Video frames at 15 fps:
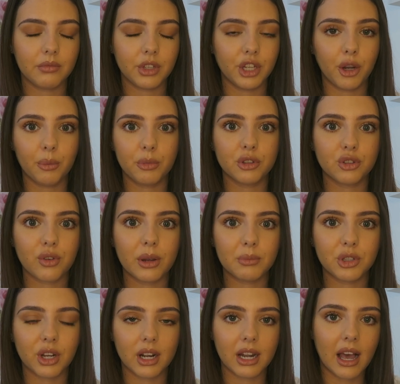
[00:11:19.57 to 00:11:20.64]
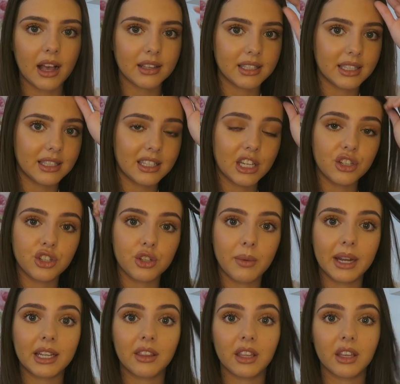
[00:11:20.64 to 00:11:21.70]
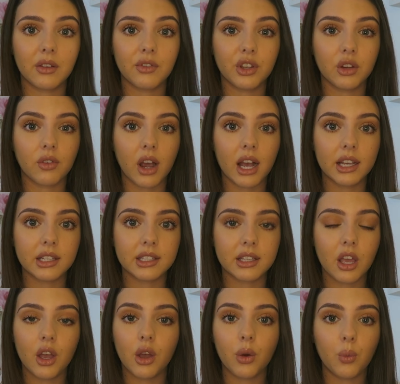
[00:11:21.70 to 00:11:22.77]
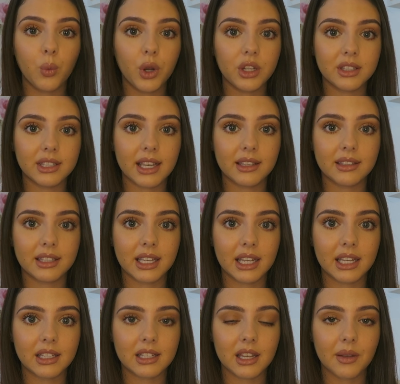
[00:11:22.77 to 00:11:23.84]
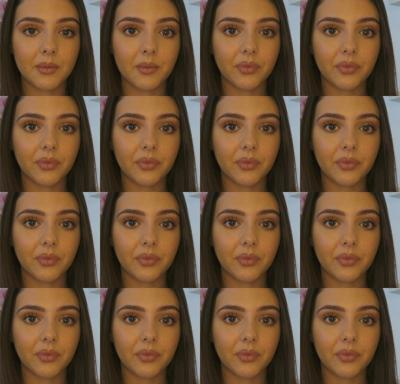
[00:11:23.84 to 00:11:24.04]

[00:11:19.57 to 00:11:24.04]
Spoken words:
you know, prescription glasses, didn't do anything for your eyes, weren't tinted,